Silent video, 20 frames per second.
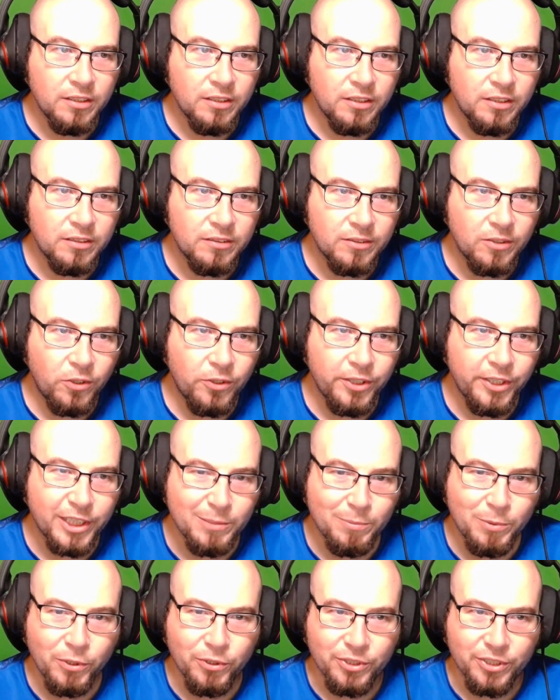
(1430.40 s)
Or the
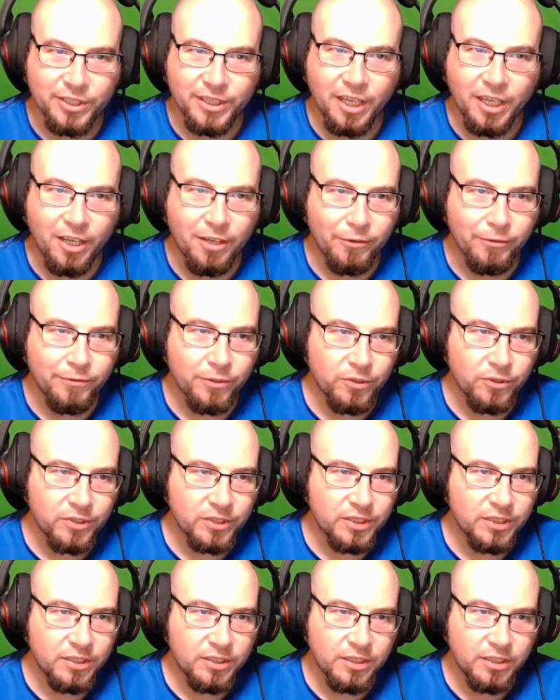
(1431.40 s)
exposure, not
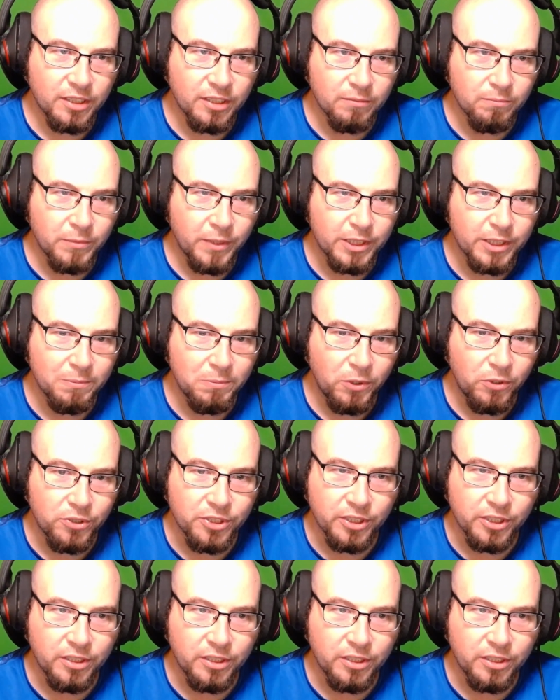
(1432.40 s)
autofocus. The exposure.